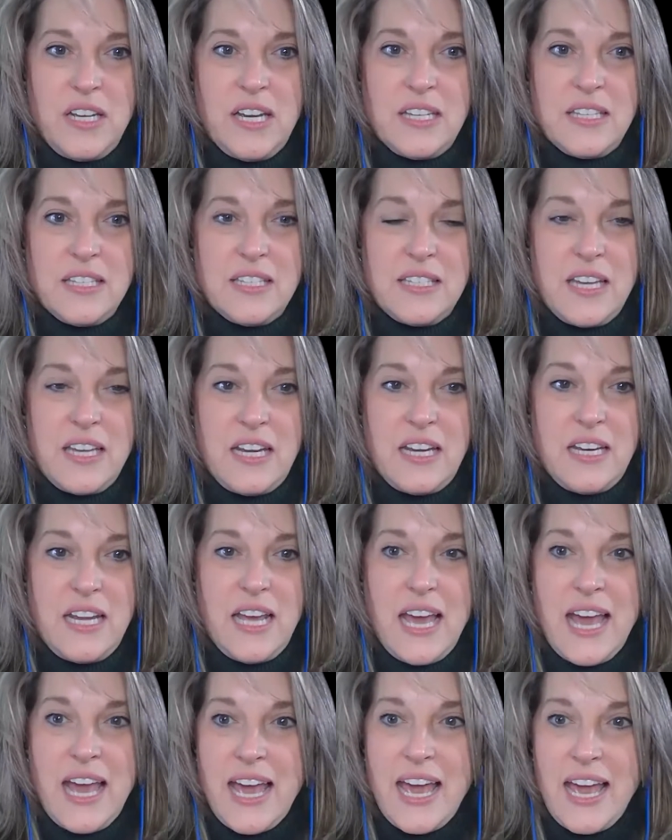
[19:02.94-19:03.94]
and saying,
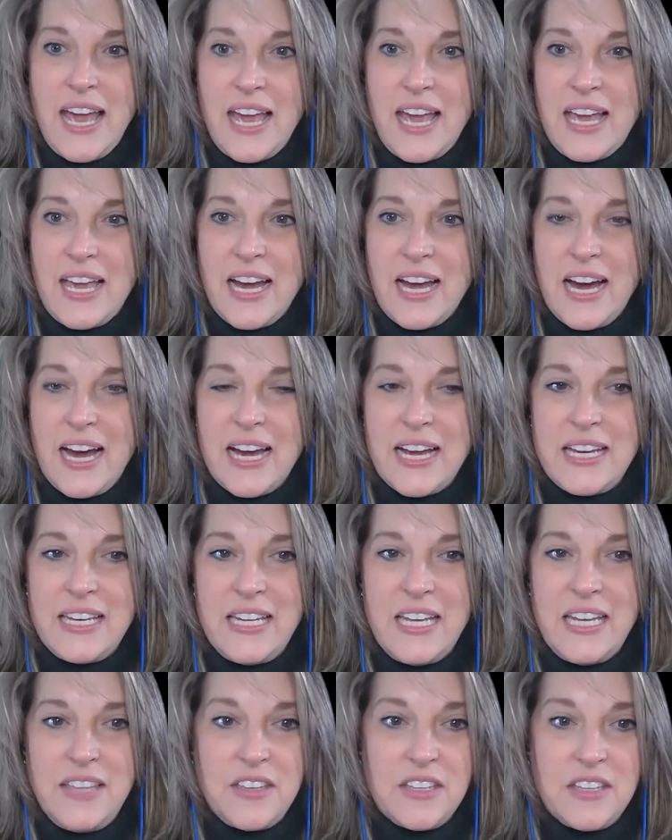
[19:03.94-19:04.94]
hey, I
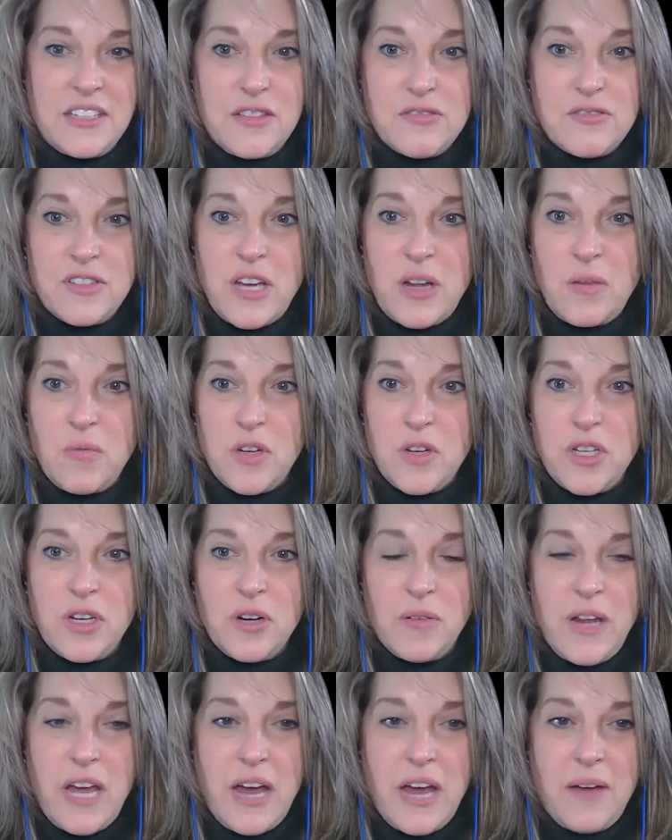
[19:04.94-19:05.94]
need this. And they're saying, well, you
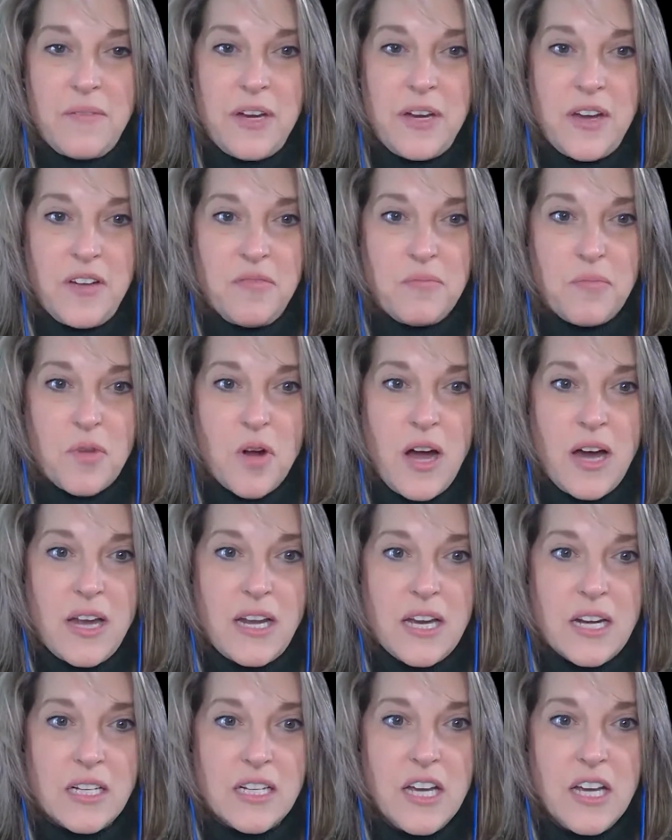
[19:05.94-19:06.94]
don't have enough
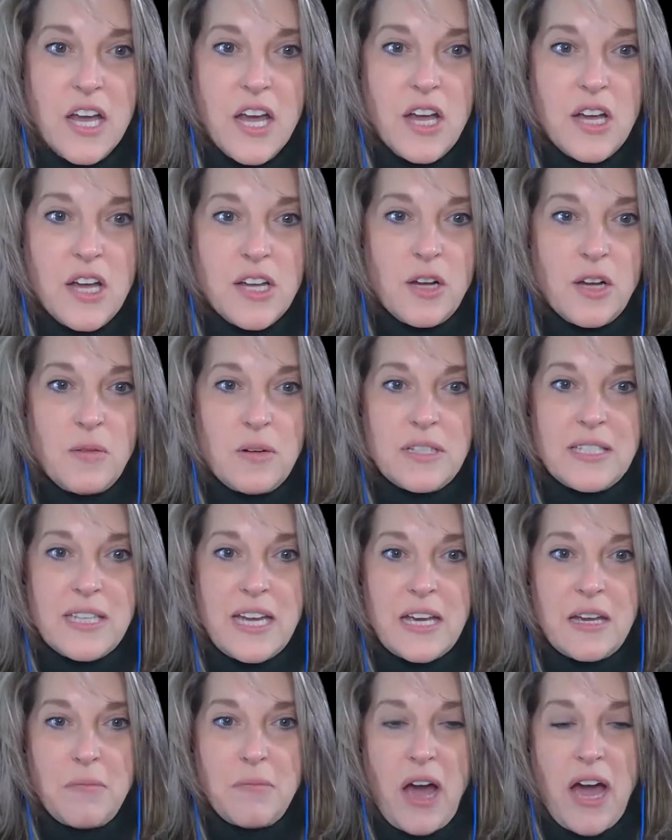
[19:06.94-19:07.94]
product. So it's
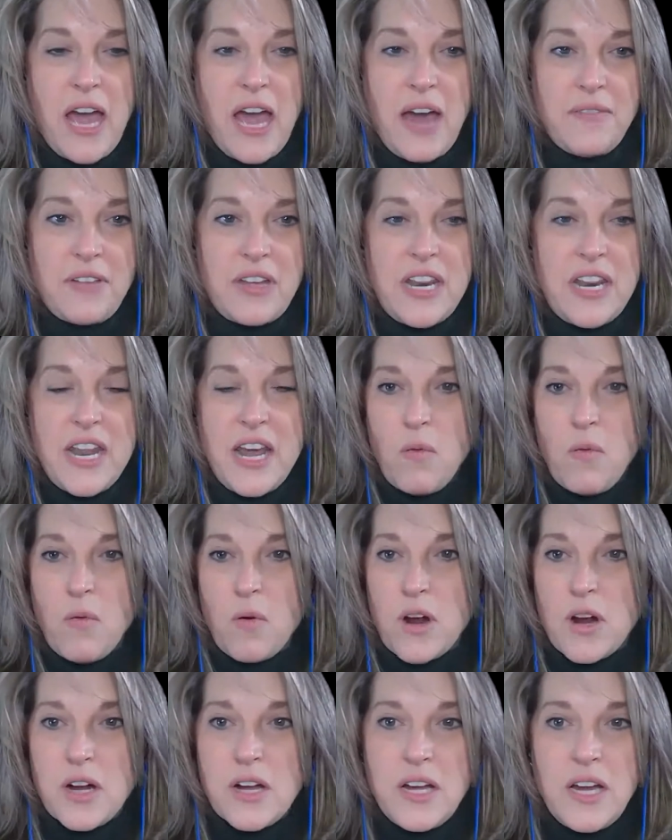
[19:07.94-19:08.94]
like, I have a
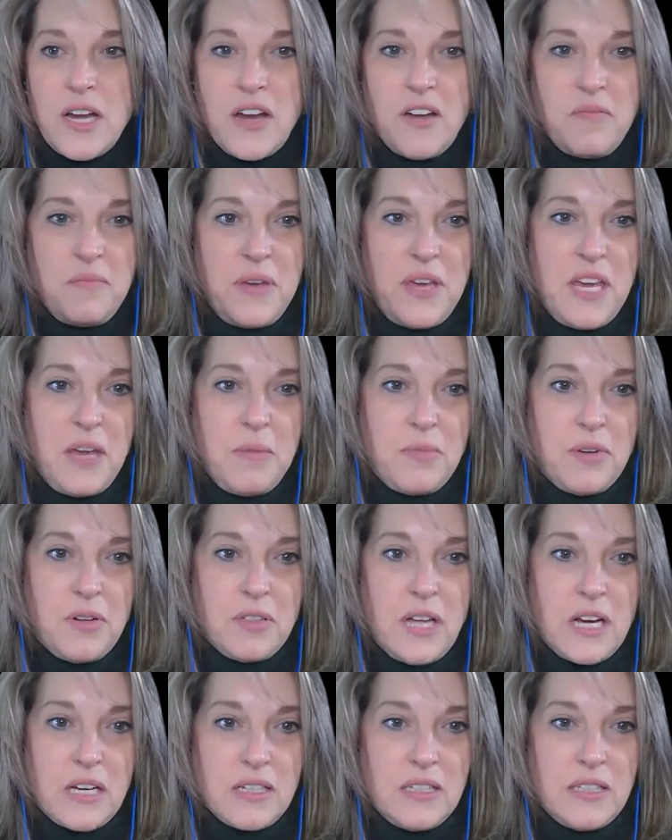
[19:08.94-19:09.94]
network of people,
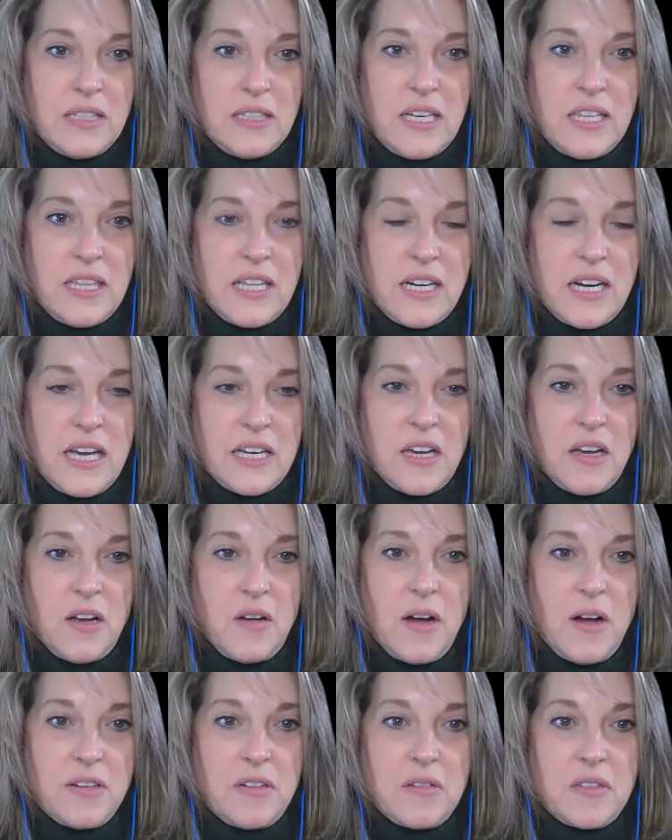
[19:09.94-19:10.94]
luckily, that I can go
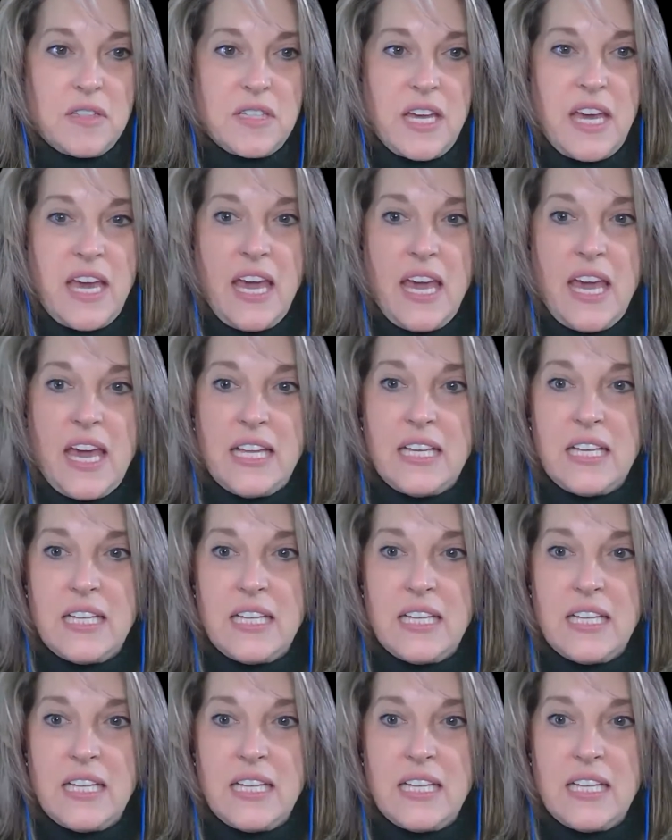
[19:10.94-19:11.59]
out to and say, hey,